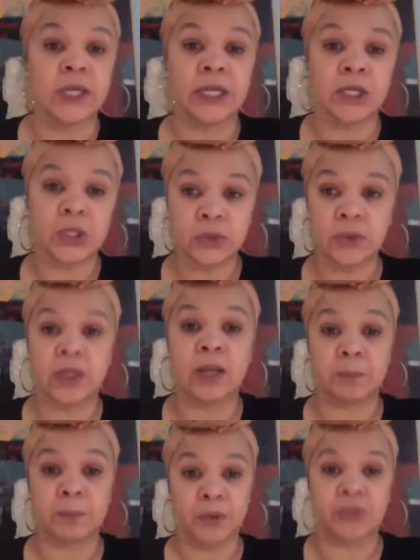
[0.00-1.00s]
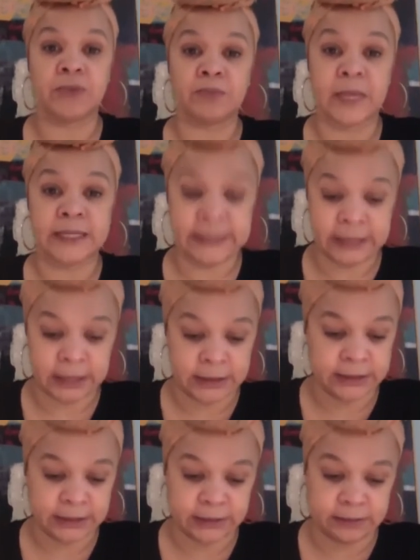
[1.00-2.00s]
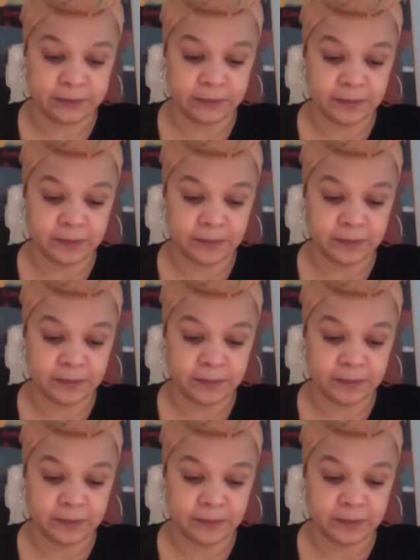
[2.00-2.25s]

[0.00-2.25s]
including both of my sons.